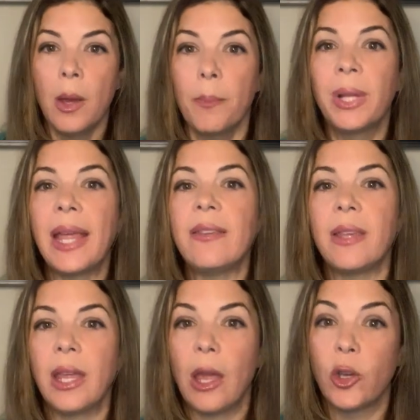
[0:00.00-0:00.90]

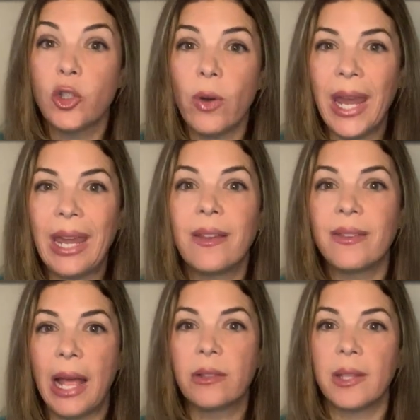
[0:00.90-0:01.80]
Placing a drain
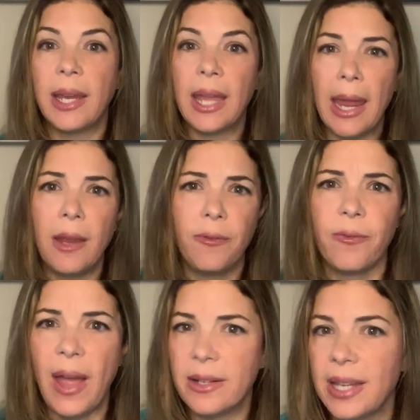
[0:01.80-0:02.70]
sounds like a
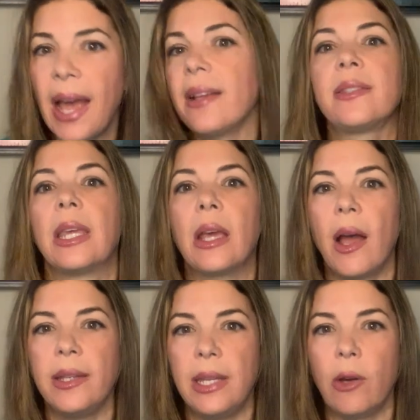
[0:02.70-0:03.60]
fantastic
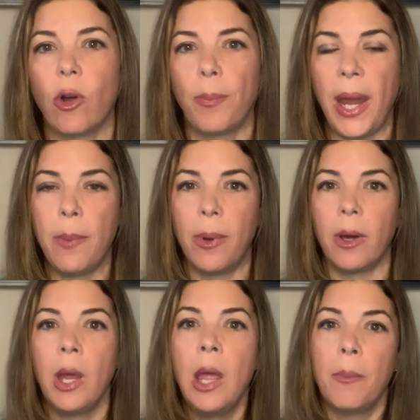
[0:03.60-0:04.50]
idea on
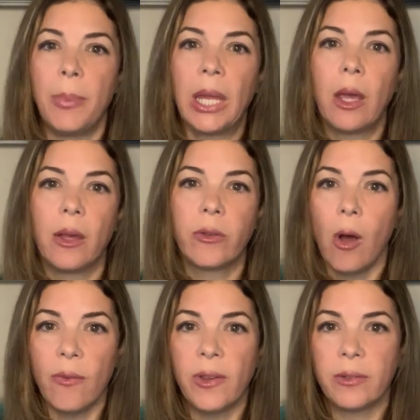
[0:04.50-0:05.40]
paper because
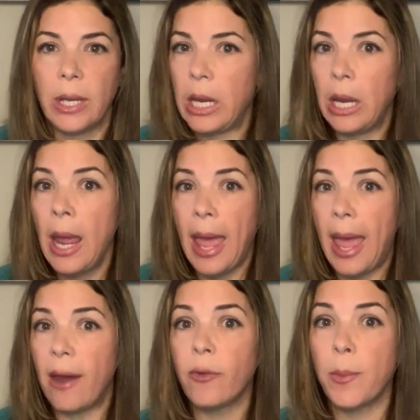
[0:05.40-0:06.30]
obviously
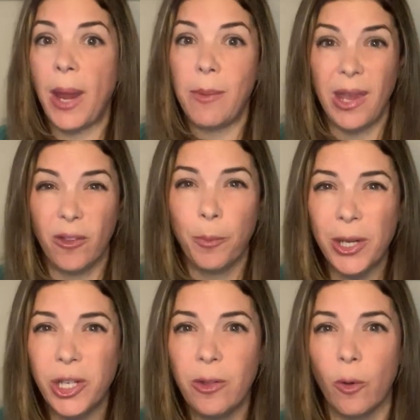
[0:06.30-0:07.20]
every baby,
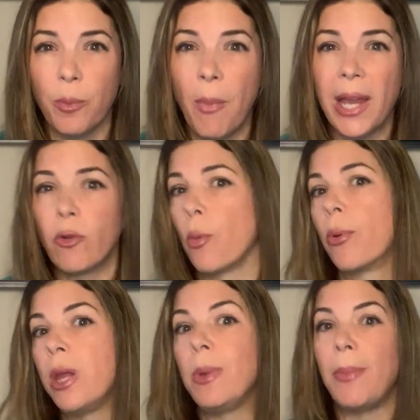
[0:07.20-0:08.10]
especially those micro
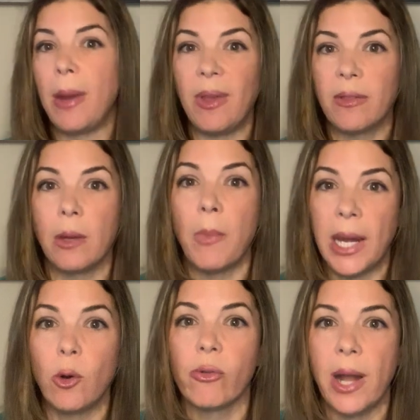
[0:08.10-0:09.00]
preemie babies that
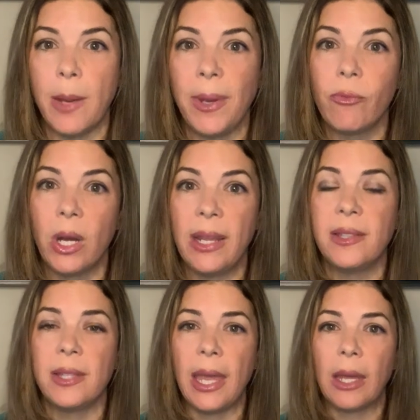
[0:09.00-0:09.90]
might already be really
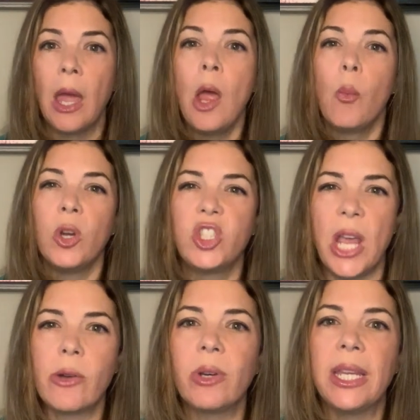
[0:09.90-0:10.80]
sick, would
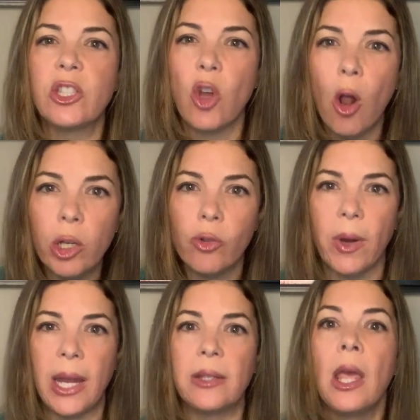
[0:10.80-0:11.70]
generally
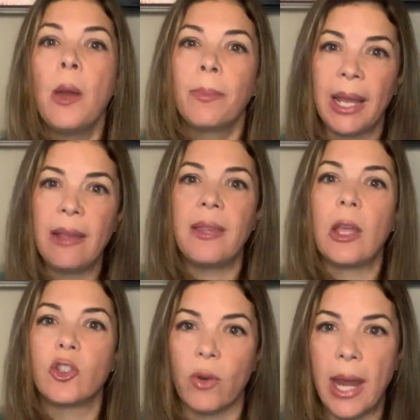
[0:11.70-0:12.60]
tolerate
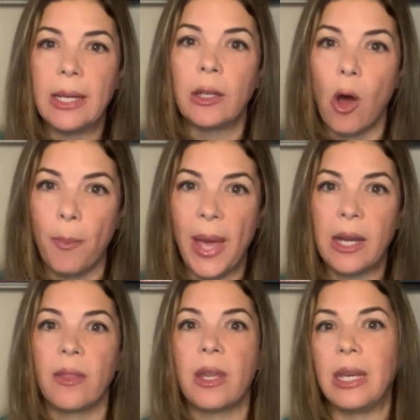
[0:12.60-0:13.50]
placing a drain a lot
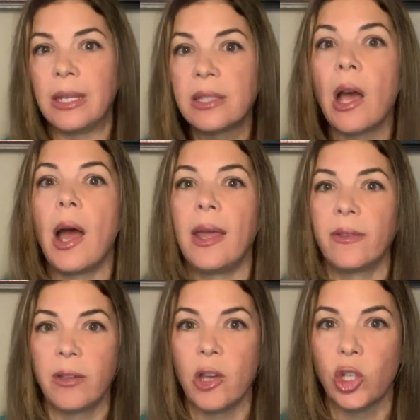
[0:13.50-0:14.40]
better than an entire
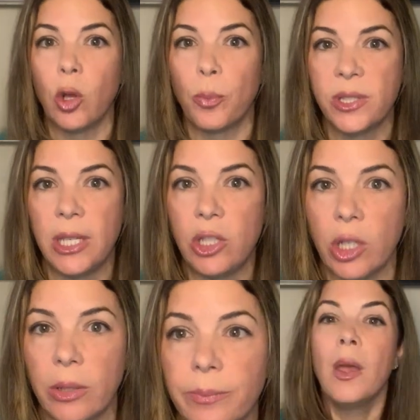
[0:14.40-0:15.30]
surgical
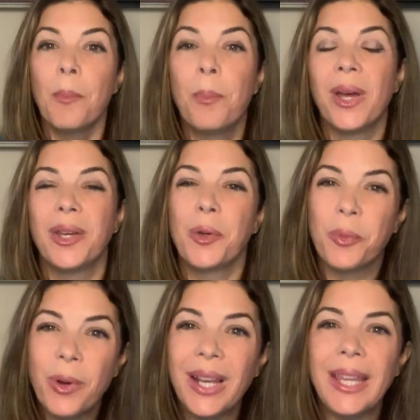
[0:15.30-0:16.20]
procedure. But
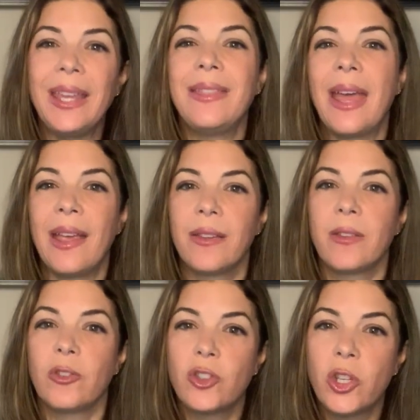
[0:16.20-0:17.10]
really,
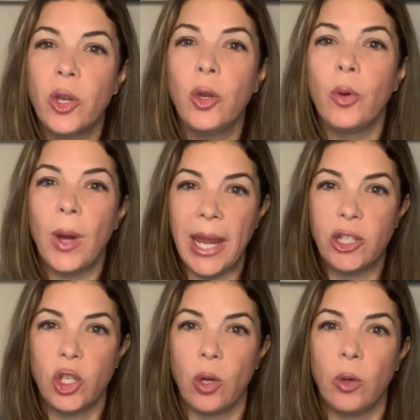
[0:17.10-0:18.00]
there's two
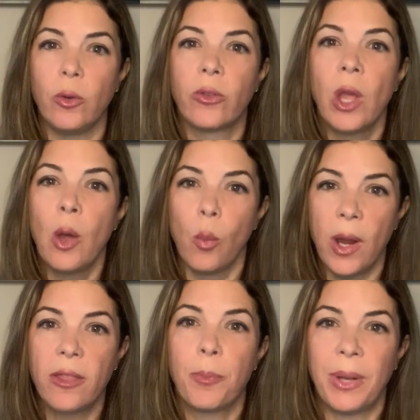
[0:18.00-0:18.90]
issues
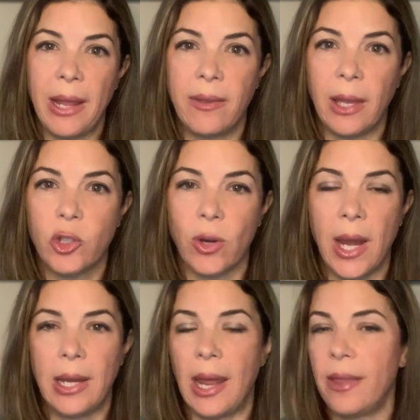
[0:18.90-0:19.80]
with placing a
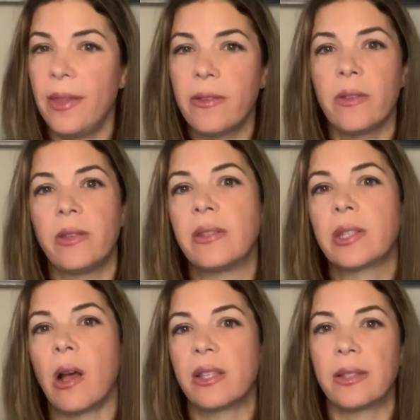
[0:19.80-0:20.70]
drain, and this is
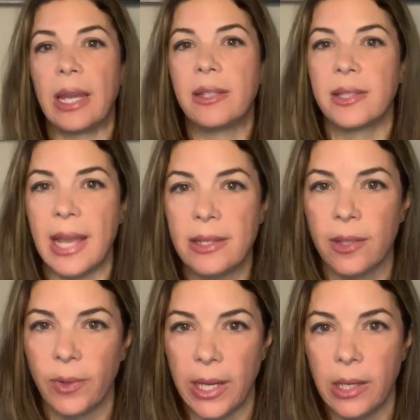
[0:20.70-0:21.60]
discussed
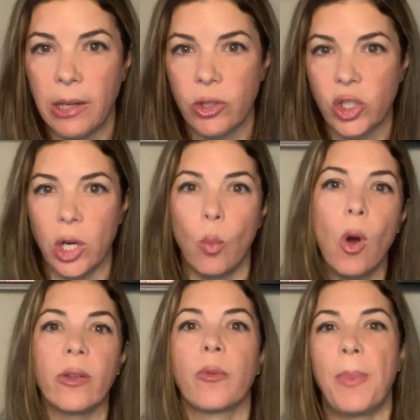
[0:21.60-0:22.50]
extensively in literature.
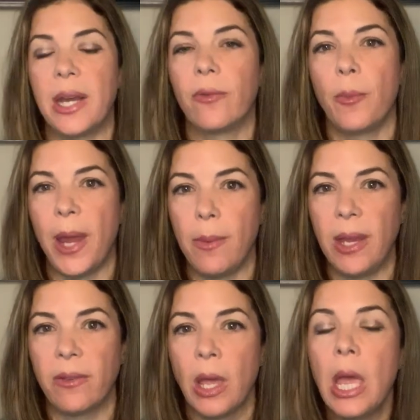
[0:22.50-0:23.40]
What's better for
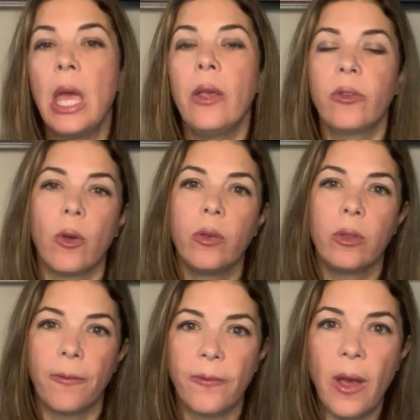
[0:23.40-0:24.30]
babies? So
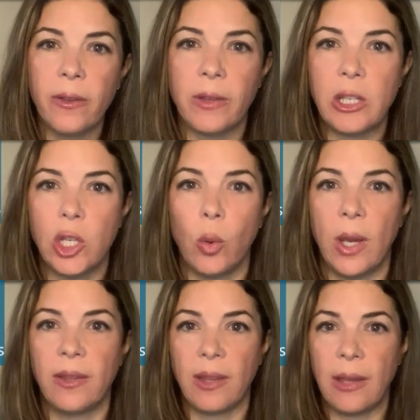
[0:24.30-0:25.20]
the first issue
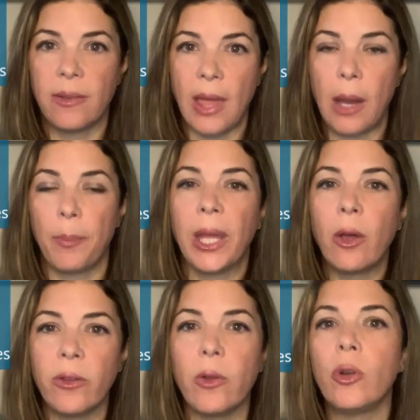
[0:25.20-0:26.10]
is, is that
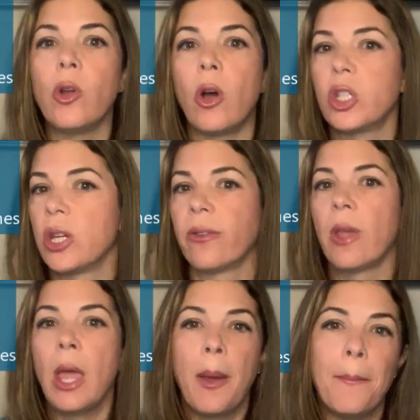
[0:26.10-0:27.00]
because you're not just
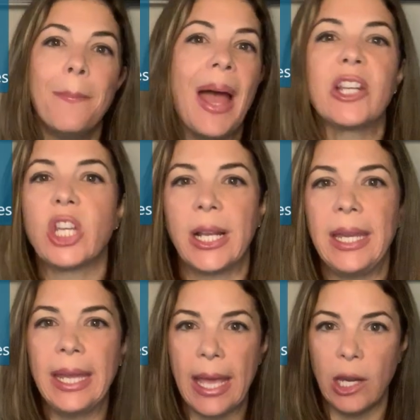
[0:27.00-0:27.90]

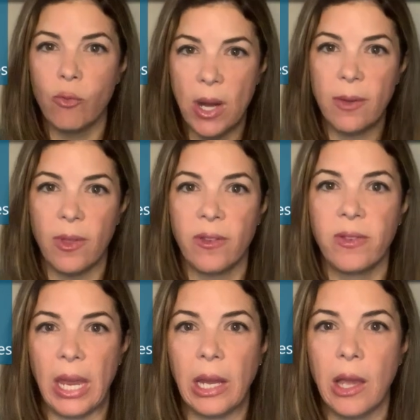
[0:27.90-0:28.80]
magically getting rid of the
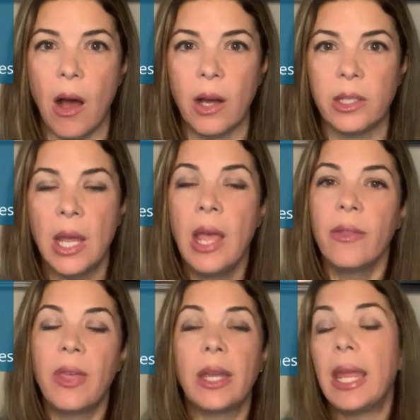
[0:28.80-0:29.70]
sick gut,
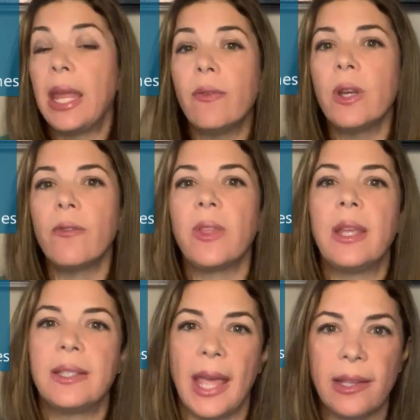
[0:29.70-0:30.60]
that even if the
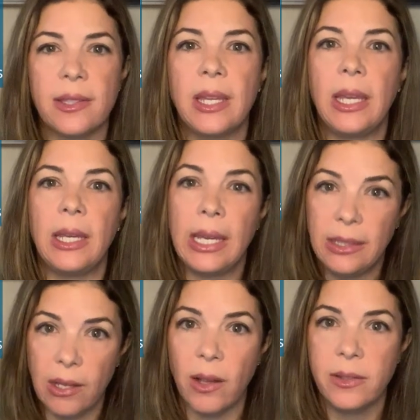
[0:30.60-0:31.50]
intestine
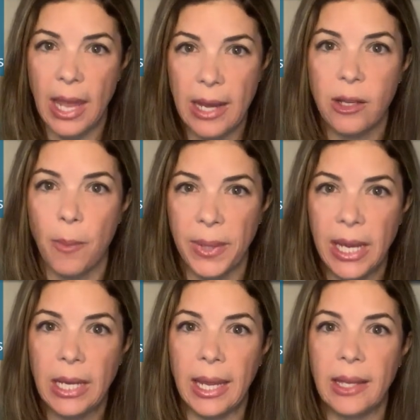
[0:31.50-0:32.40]
does end up
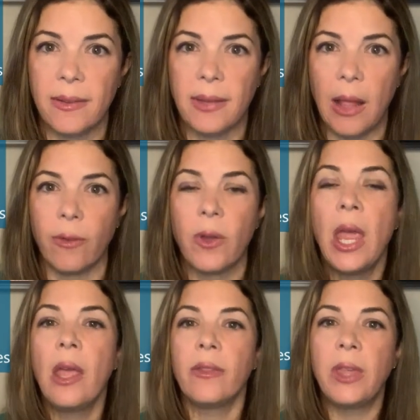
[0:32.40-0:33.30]
healing itself,
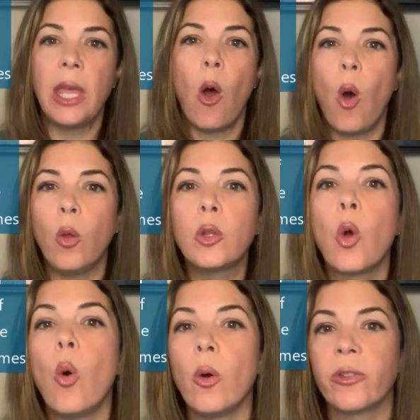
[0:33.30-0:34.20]
the whole
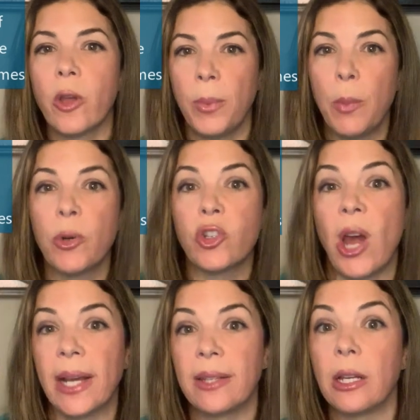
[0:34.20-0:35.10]
course could be
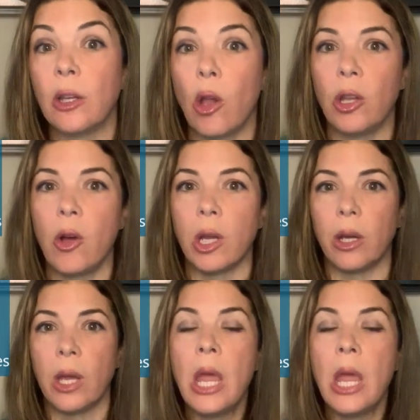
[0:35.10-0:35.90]
protracted a lot longer.